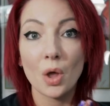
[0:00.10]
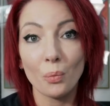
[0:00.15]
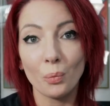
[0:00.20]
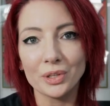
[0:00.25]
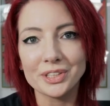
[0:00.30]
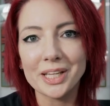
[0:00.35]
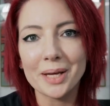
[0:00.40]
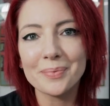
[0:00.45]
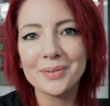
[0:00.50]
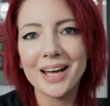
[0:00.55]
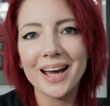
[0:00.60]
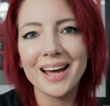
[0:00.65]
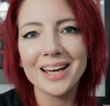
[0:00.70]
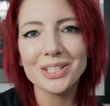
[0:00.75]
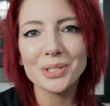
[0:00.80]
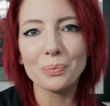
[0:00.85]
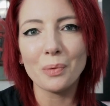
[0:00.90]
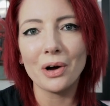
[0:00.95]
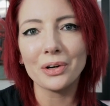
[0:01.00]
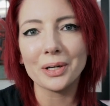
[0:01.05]
What's up,
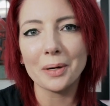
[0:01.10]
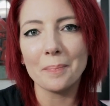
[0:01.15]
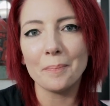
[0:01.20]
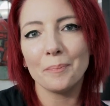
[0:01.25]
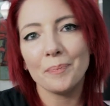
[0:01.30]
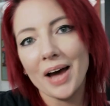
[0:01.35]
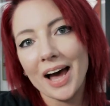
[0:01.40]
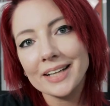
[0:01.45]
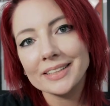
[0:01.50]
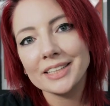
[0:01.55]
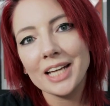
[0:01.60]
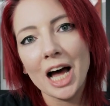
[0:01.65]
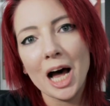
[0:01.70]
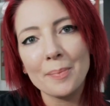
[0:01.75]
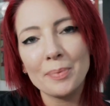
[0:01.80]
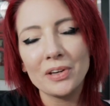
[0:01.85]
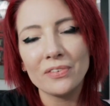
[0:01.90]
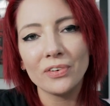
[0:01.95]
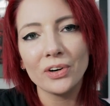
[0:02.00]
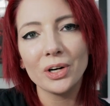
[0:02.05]
guys? Welcome back to
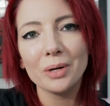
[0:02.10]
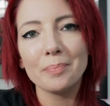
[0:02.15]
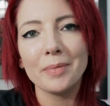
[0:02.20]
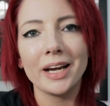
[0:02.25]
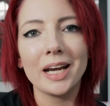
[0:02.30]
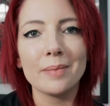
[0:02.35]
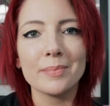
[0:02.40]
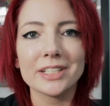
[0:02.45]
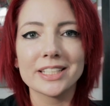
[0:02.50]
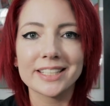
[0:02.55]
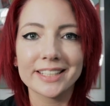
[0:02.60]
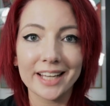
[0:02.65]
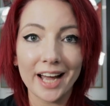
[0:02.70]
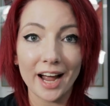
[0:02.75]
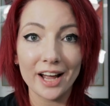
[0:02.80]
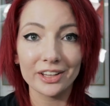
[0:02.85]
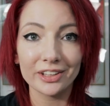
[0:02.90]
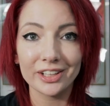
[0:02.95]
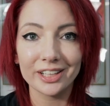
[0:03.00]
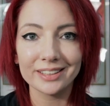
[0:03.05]
HobbyVolt. My name is
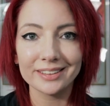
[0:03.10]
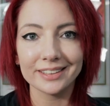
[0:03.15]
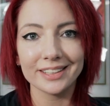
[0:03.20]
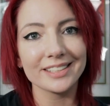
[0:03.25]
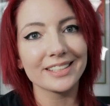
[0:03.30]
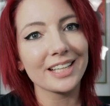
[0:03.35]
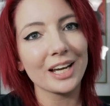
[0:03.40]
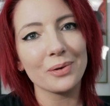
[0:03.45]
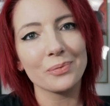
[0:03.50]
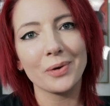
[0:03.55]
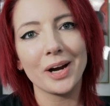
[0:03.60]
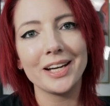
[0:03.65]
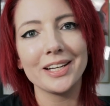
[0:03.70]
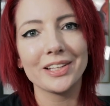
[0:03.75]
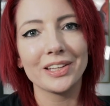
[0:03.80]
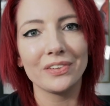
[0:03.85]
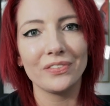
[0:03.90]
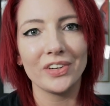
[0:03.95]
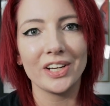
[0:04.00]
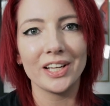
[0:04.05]
Skylar. Let's get right
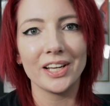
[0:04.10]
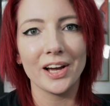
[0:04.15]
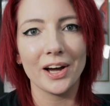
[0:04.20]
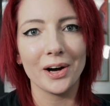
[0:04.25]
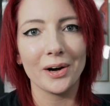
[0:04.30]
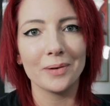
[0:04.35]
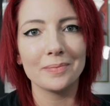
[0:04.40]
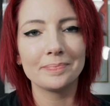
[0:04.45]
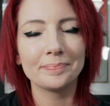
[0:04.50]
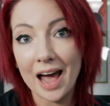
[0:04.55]
into the video.